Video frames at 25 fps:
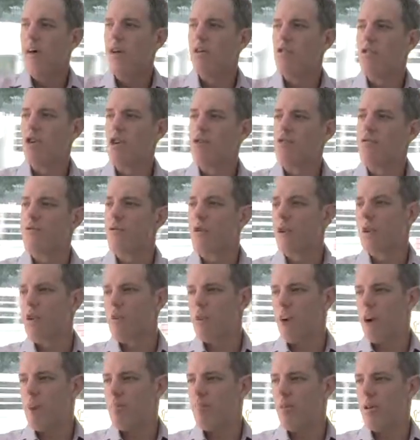So, for
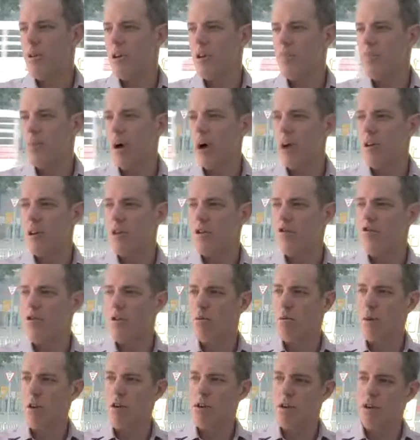example, in my
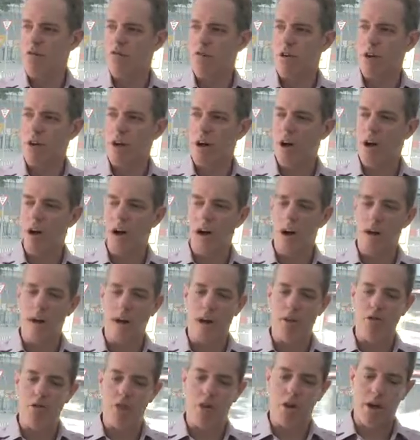district, one of the district uh,
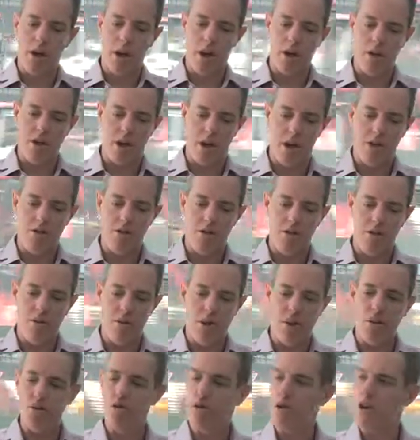council candidates,
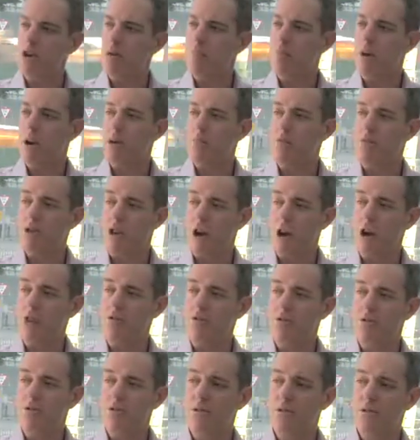he took it upon
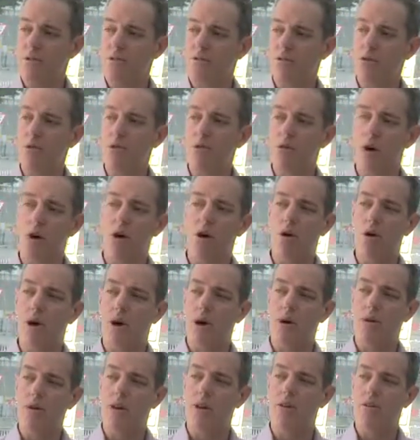himself to go
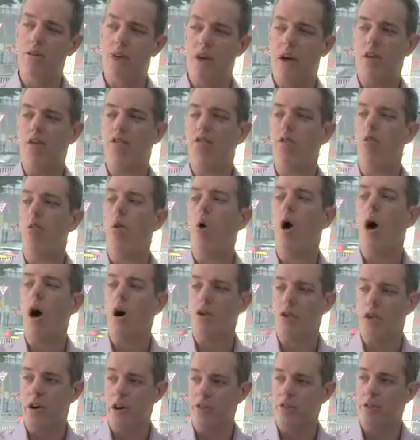and test the
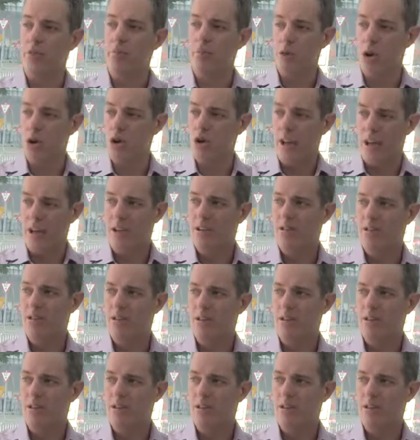water in every building.